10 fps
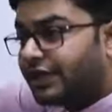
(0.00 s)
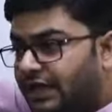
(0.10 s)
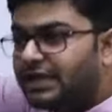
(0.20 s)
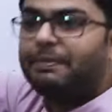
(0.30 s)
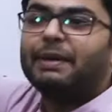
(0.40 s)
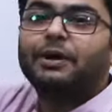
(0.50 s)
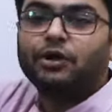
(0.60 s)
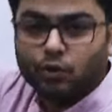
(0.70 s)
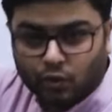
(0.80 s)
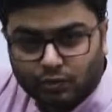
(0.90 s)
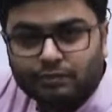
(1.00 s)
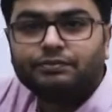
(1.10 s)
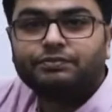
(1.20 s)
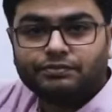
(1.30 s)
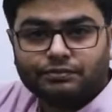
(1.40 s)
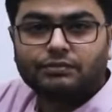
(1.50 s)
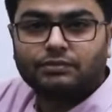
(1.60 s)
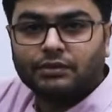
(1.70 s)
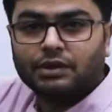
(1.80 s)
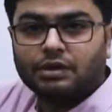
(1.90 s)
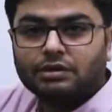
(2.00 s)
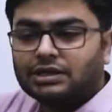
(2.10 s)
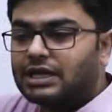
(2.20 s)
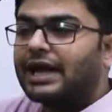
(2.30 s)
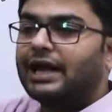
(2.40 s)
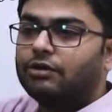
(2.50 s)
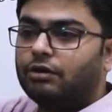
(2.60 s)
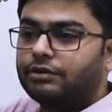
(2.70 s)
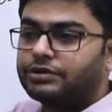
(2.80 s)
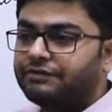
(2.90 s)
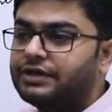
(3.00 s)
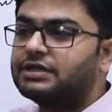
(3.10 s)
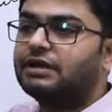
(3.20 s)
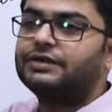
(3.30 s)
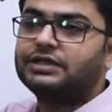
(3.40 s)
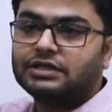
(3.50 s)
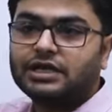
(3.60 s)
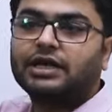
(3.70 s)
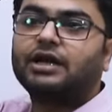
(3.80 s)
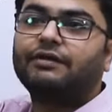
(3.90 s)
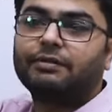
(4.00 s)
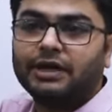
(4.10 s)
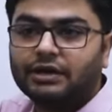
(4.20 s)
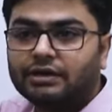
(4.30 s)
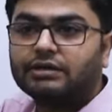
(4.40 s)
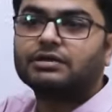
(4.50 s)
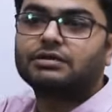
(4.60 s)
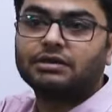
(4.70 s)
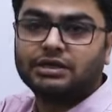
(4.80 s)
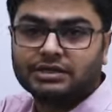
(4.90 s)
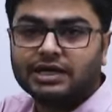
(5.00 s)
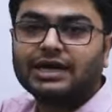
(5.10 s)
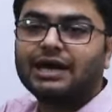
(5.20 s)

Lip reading: within the paper two. Just like I told you, civil services, state government, this district